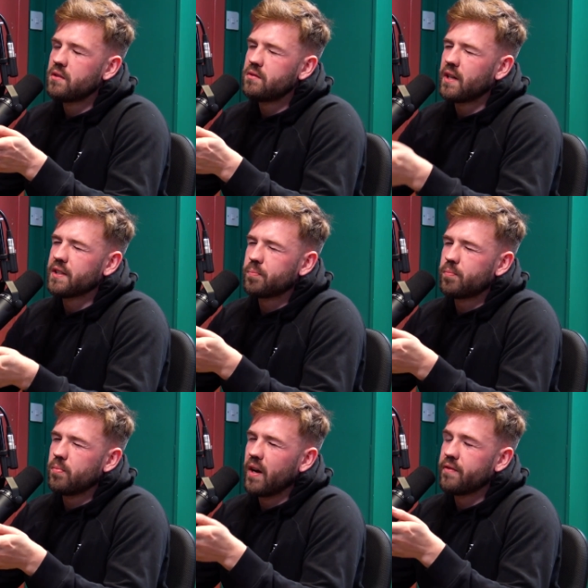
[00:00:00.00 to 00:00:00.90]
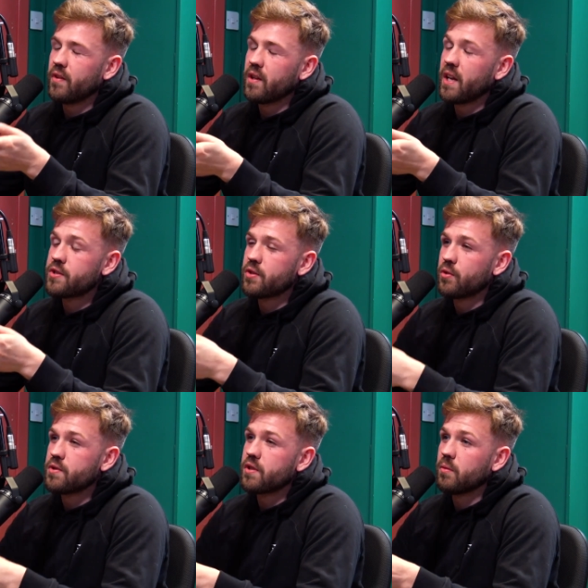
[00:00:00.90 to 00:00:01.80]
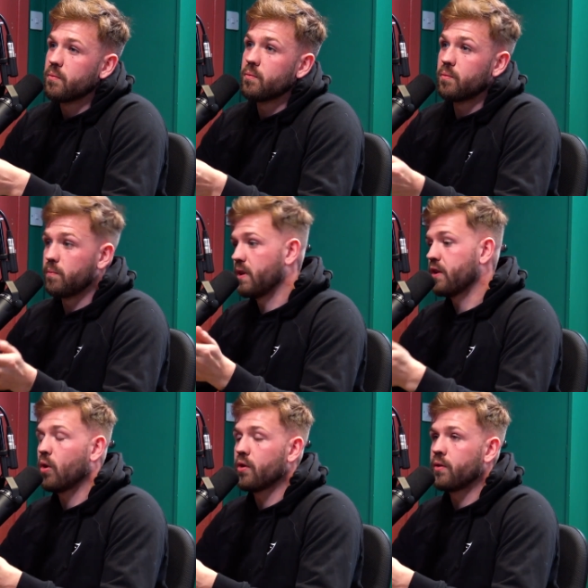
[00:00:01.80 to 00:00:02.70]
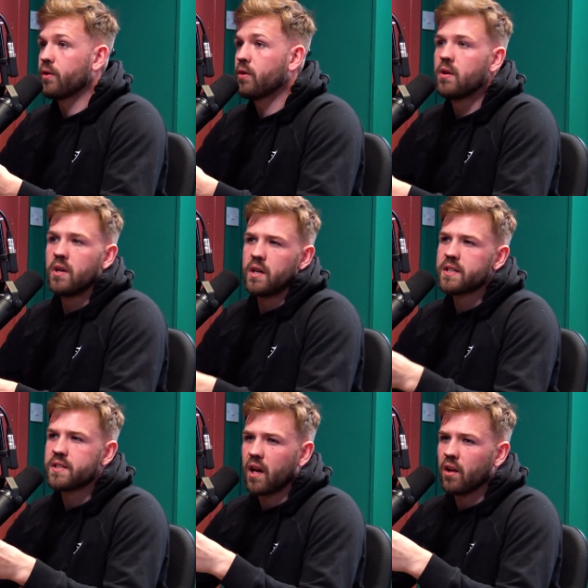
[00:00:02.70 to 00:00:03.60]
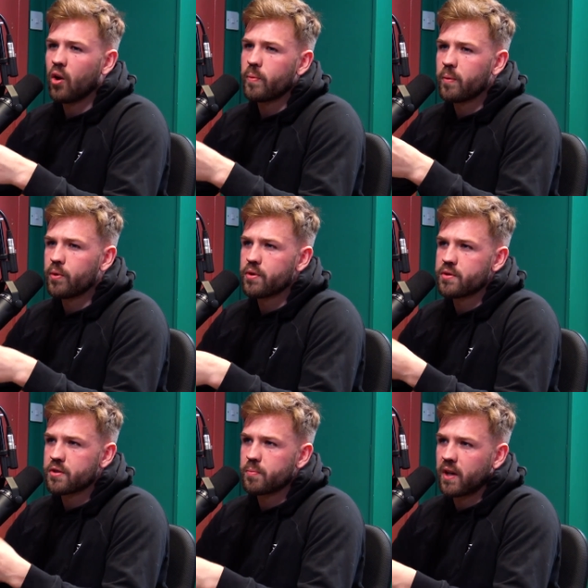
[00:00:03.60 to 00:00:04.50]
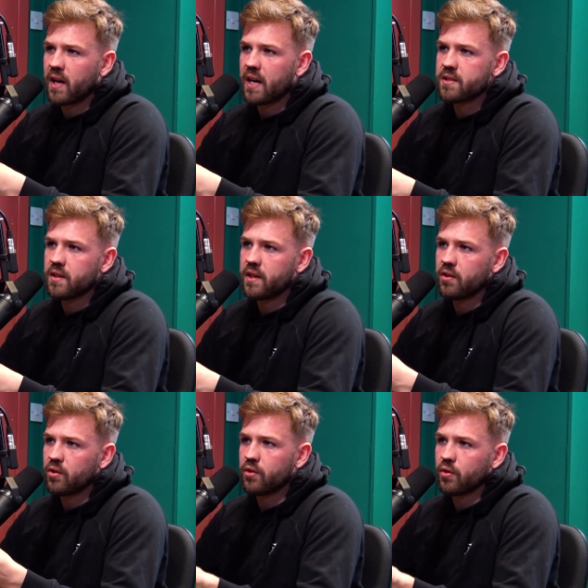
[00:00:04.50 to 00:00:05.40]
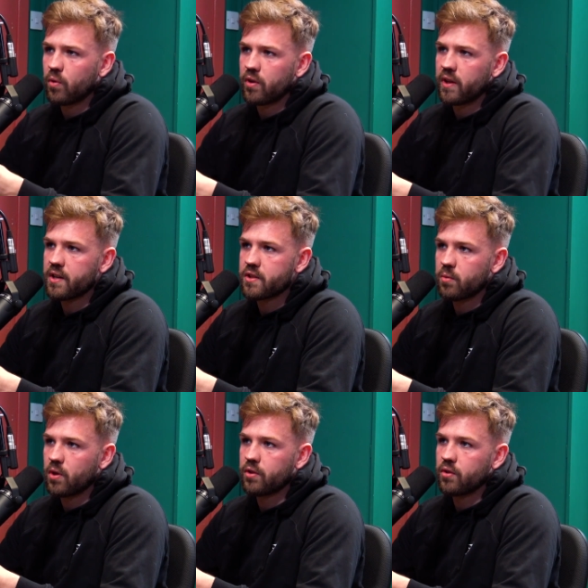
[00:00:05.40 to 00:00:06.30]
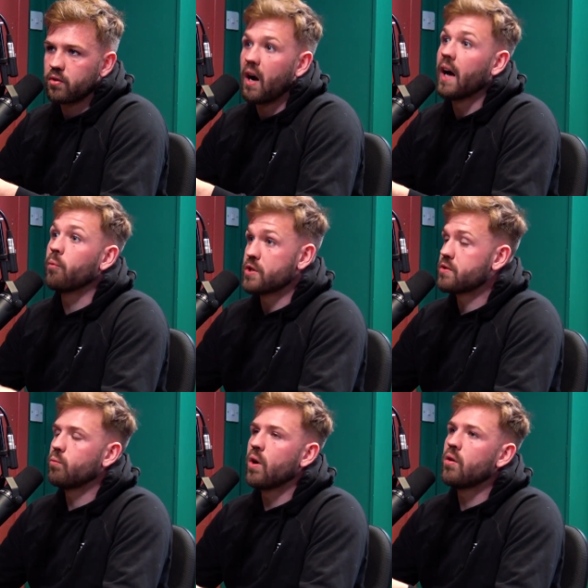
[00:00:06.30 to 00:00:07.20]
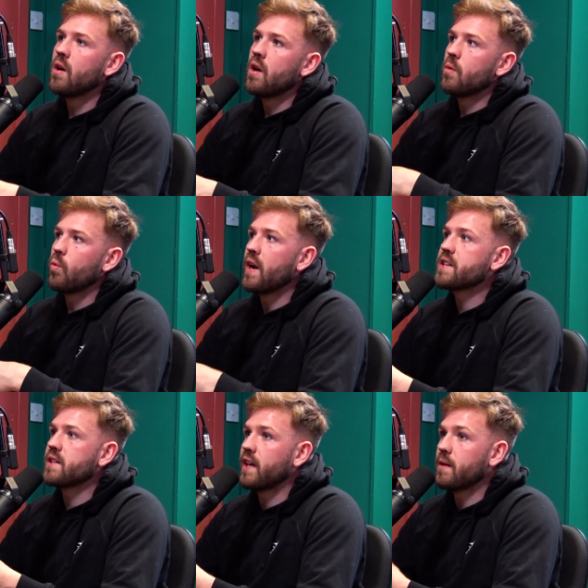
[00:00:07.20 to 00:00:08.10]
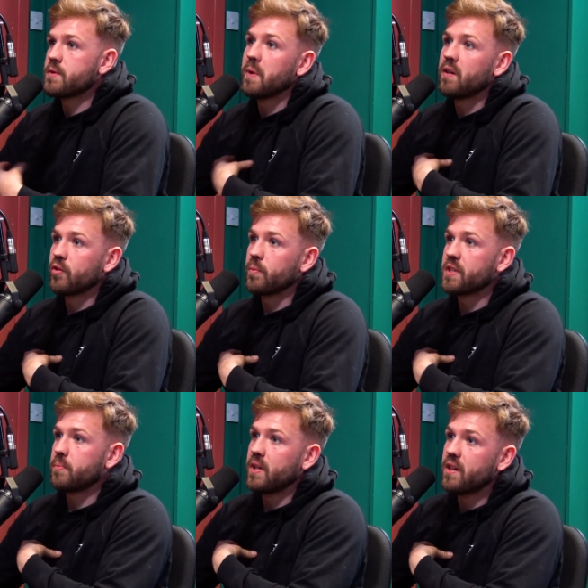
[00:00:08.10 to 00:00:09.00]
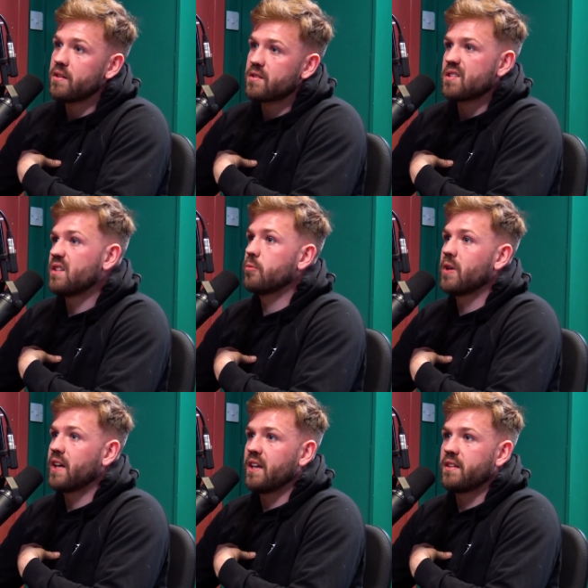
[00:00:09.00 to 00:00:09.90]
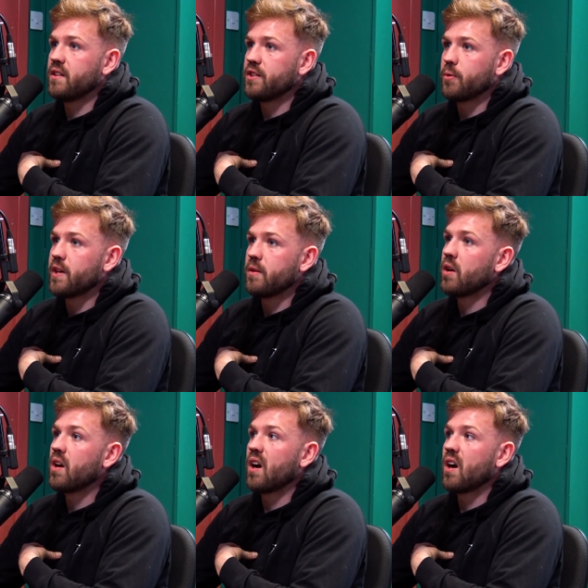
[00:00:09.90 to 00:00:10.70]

as if unless you're doing something that you want to do, a lot of people use it as procrastinating on doing what they actually yes, want to do. Yes. I, which, well, when I say that, I'm speaking from experience. See, from like 18 to 21, I